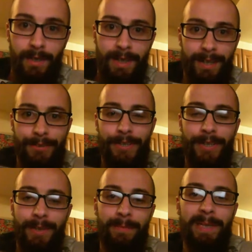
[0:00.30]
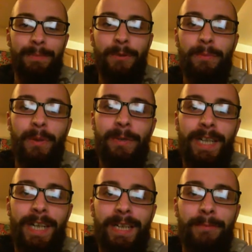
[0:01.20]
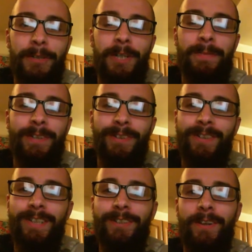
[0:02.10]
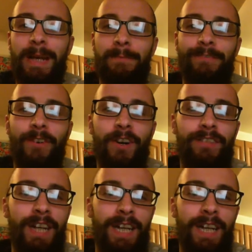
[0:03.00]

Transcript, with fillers: How's it going, people? Bobby here. You might know me online as Ironhammer5,